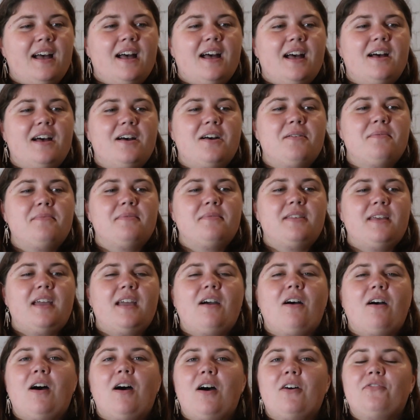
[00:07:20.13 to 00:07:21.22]
Um,
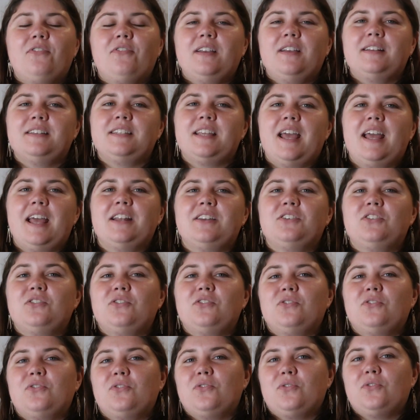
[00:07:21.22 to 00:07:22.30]
they often tend
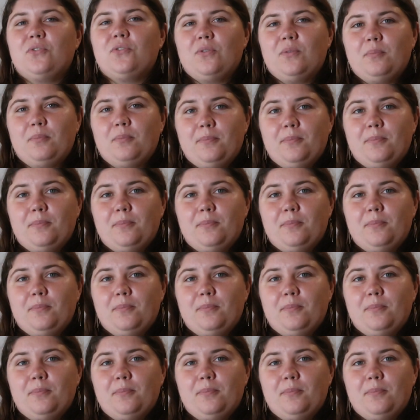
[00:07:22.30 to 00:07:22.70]
to